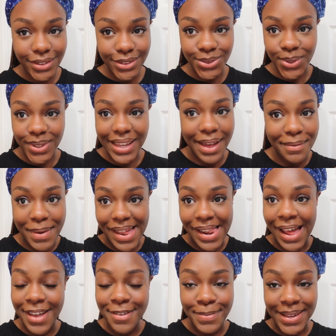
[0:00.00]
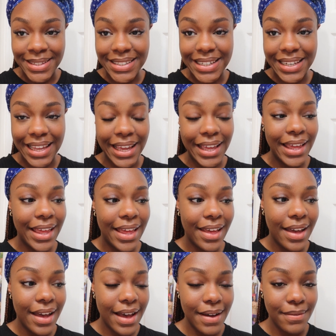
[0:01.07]
sorting out my life basically.
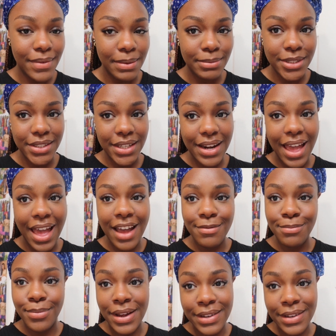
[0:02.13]
Um, I'm just going to have